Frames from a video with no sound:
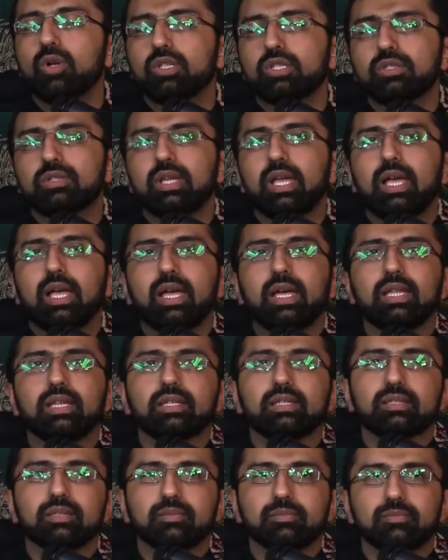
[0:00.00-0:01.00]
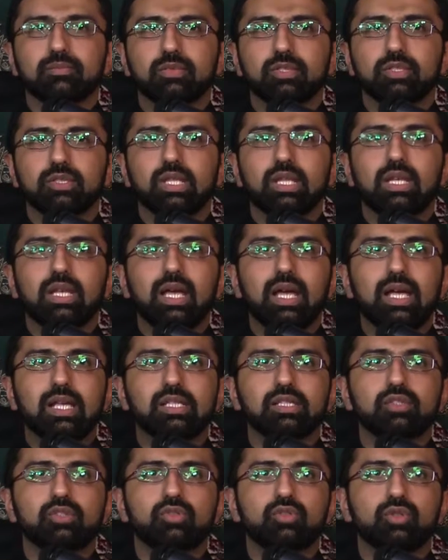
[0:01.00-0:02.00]
what you had to the
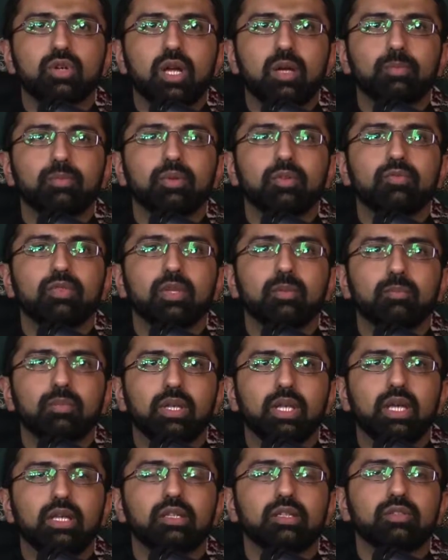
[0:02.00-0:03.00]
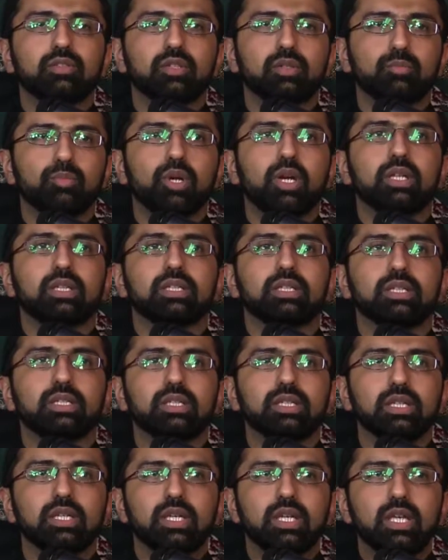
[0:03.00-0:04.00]
last drop of the blood in your
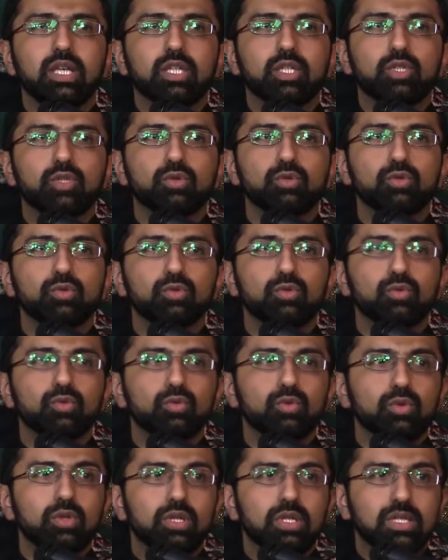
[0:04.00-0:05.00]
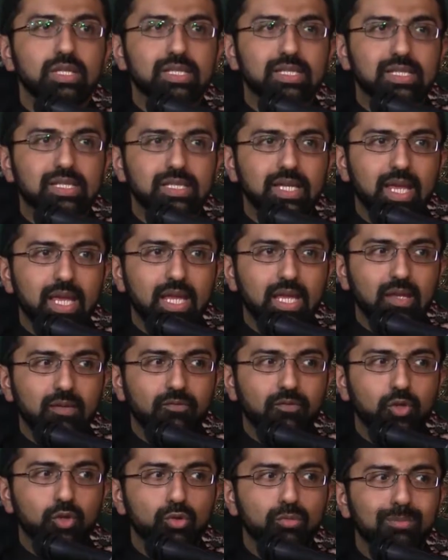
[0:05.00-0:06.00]
body to
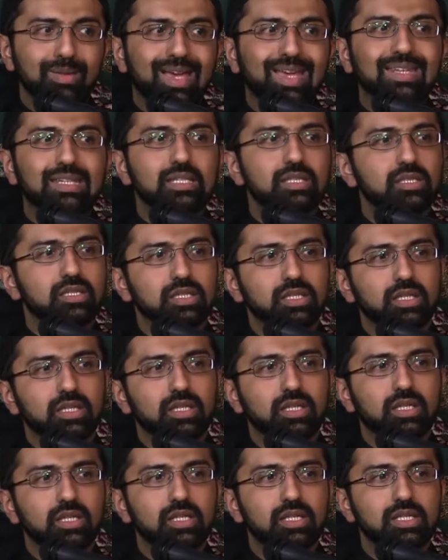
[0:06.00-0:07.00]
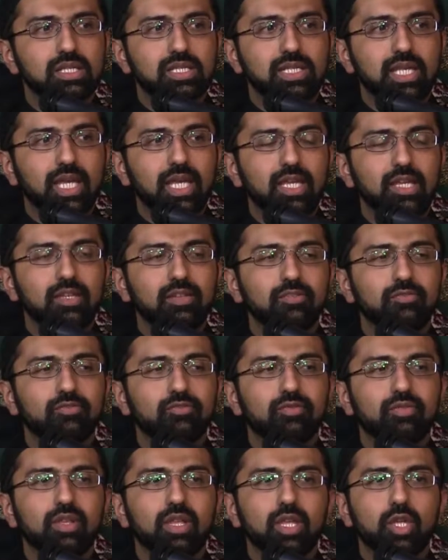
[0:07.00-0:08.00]
save humanity,
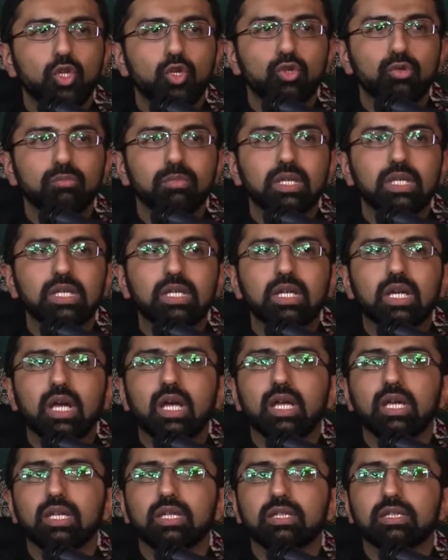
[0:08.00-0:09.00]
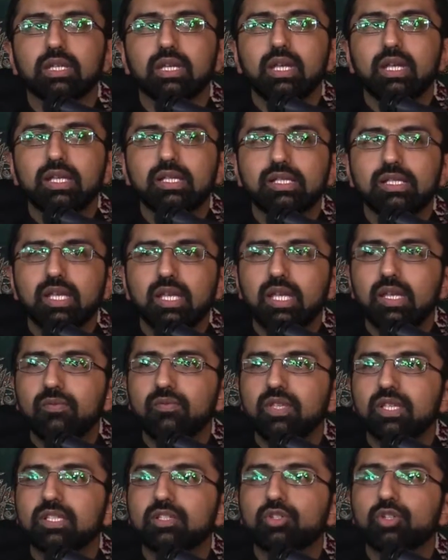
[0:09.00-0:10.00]
save humankind,
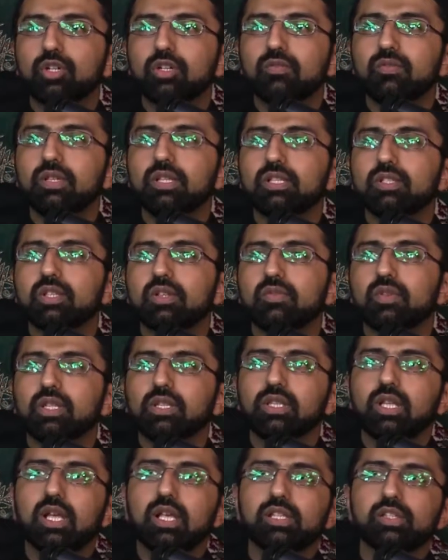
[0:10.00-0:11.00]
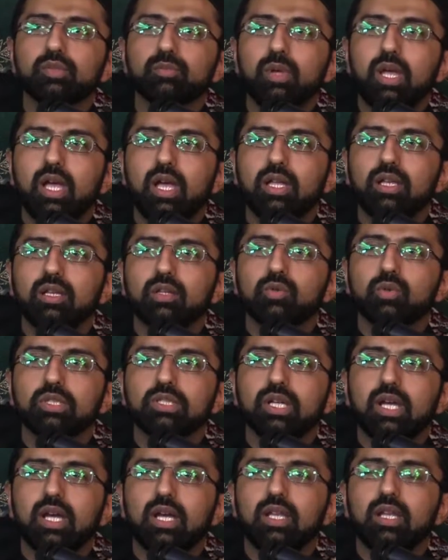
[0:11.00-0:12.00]
save the servants of Allah subhanahu wa
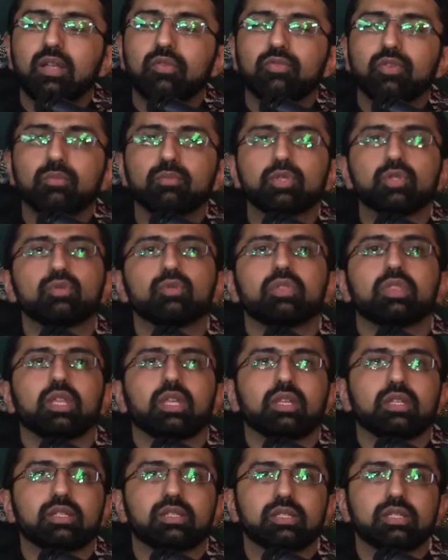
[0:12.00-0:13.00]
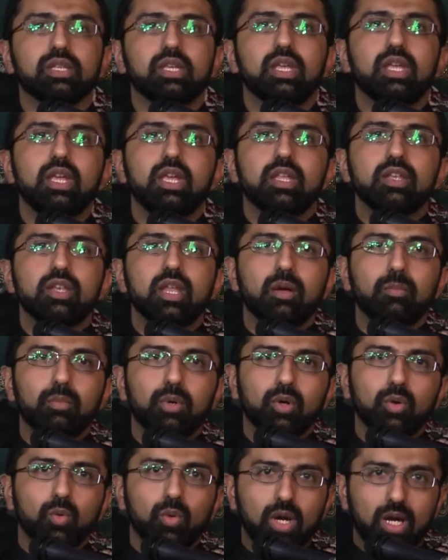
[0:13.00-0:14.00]
ta'ala from 2 things.
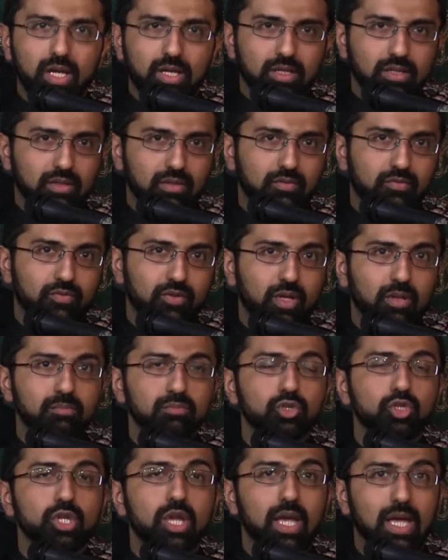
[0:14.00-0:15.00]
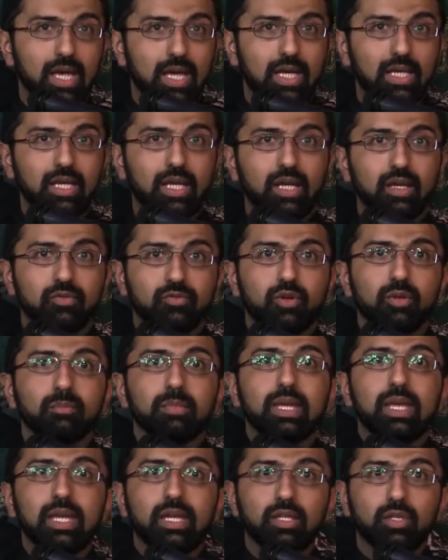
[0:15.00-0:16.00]
Number 1, from jahala,
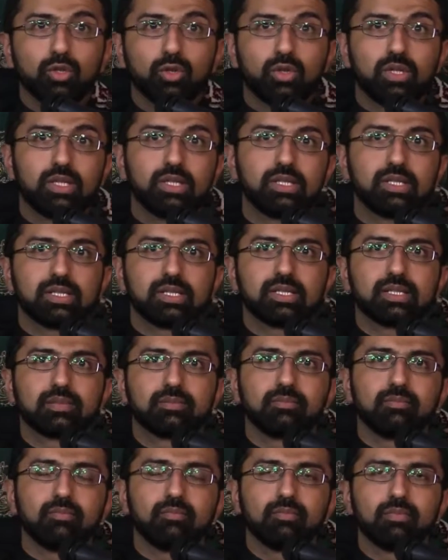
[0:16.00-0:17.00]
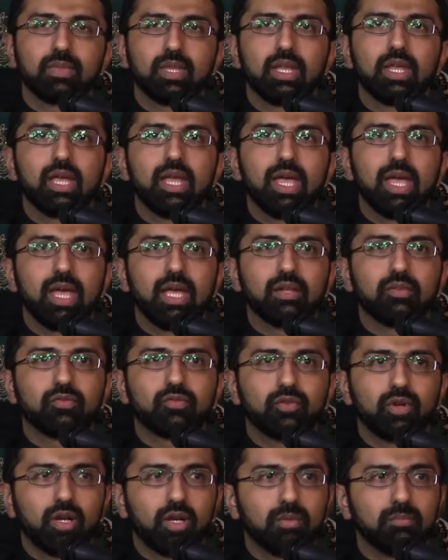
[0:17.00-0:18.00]
from ignorance,
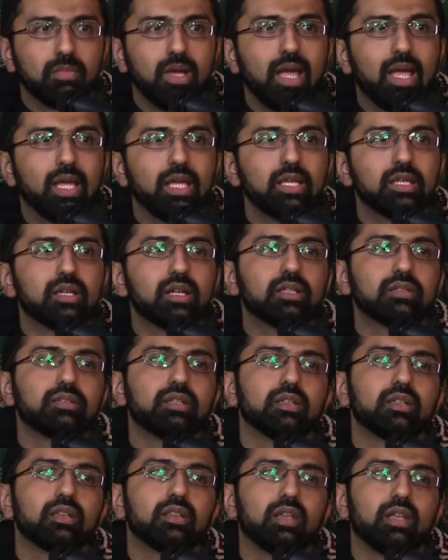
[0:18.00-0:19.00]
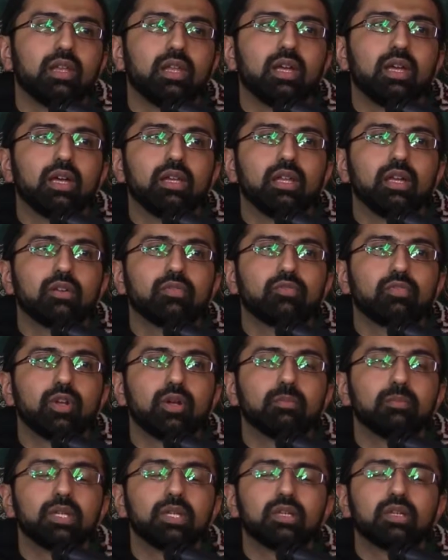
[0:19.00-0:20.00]
and from hayratil dhalala,
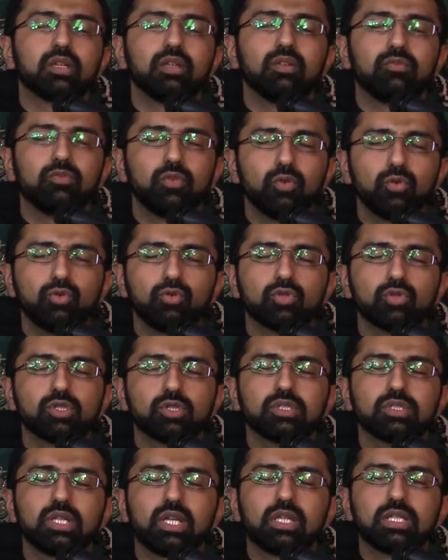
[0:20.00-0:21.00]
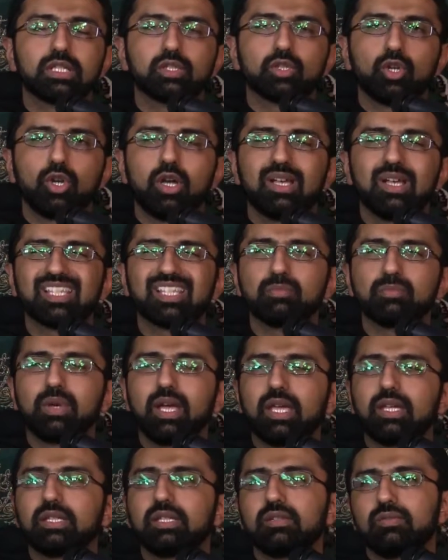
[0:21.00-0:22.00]
from the confusion that is caused
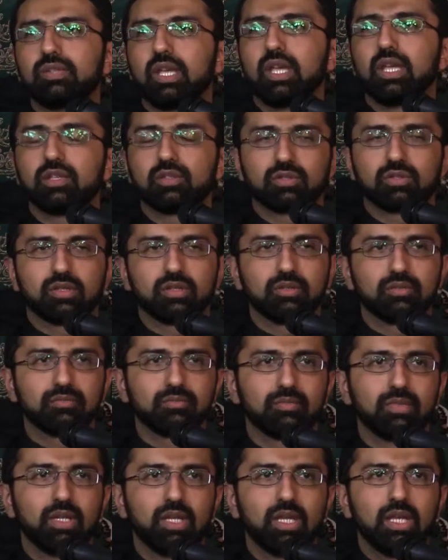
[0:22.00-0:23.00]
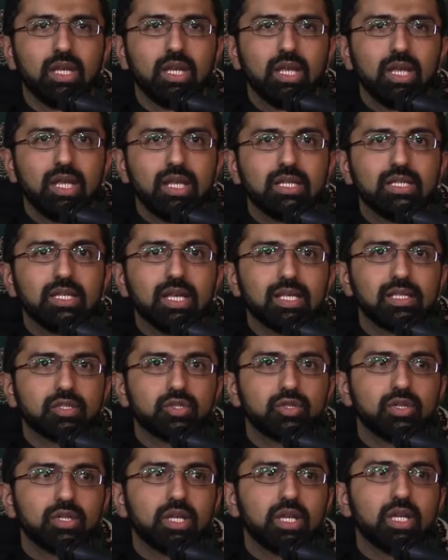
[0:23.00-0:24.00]
by deviation.
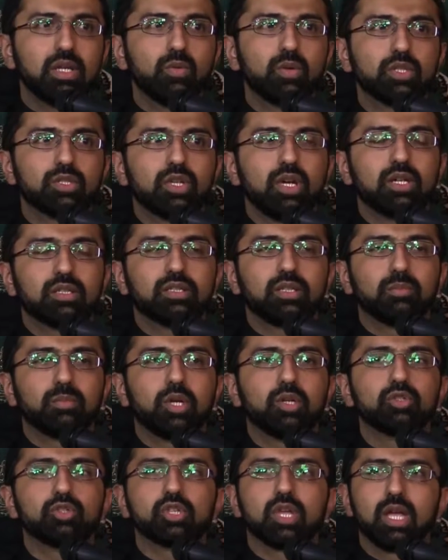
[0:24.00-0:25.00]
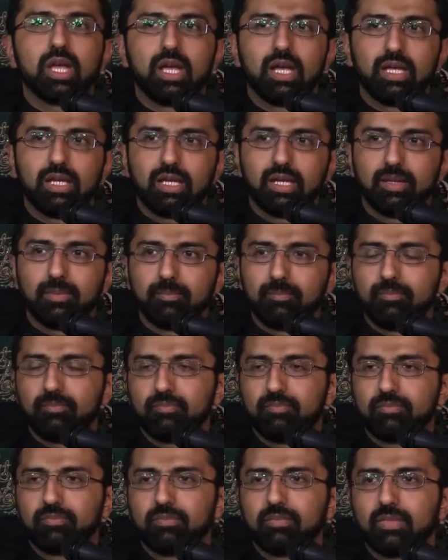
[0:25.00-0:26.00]
Yesterday we talked about jahala,
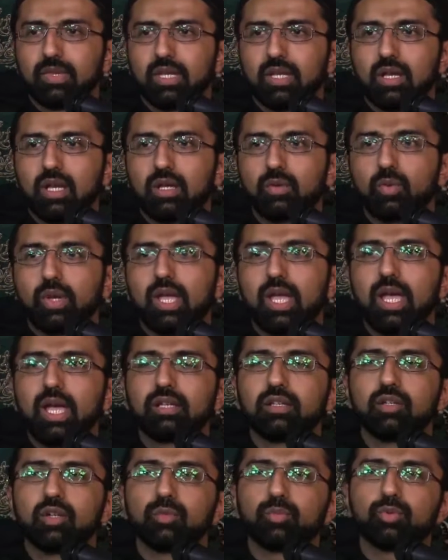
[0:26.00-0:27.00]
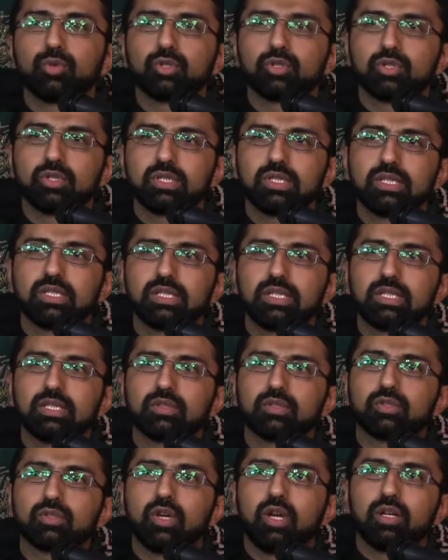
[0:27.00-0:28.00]
and we had an opportunity
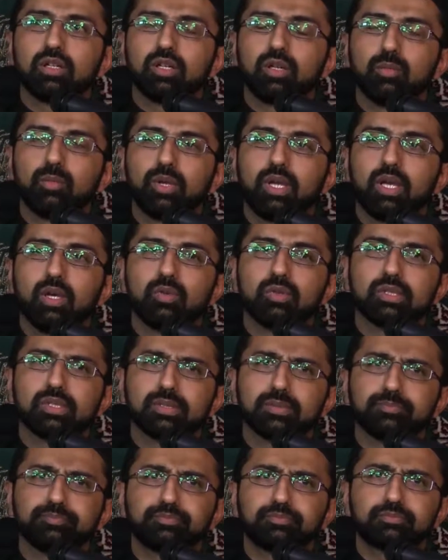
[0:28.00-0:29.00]
to talk about